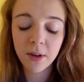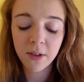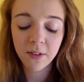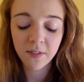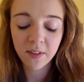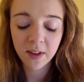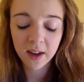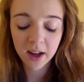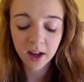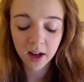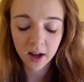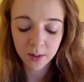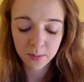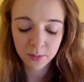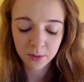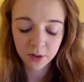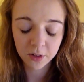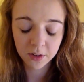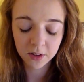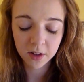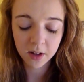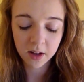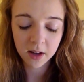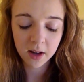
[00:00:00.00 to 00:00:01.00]
my finger I'm
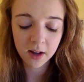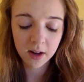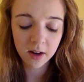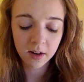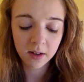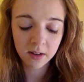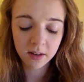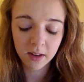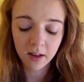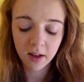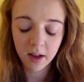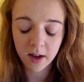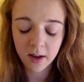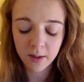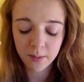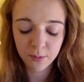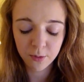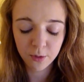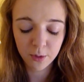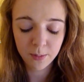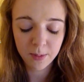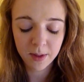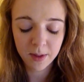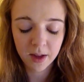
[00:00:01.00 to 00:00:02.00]
just going to use
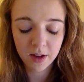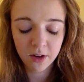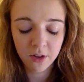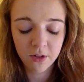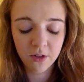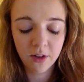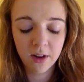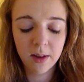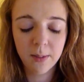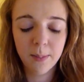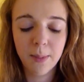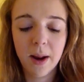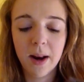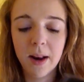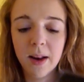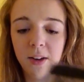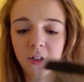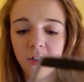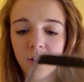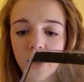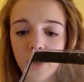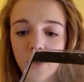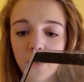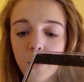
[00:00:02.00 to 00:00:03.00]
from the Undressed palette
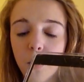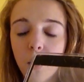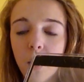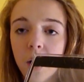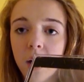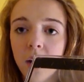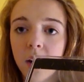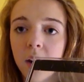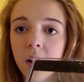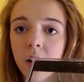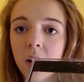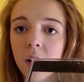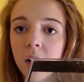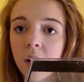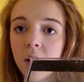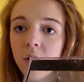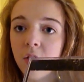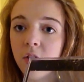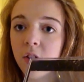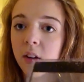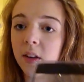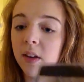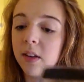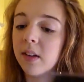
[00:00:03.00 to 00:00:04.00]
shade 1
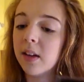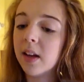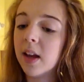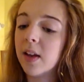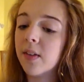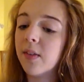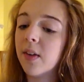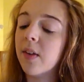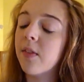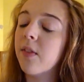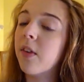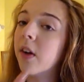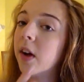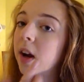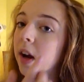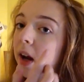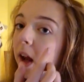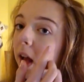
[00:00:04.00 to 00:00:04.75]
just to give a very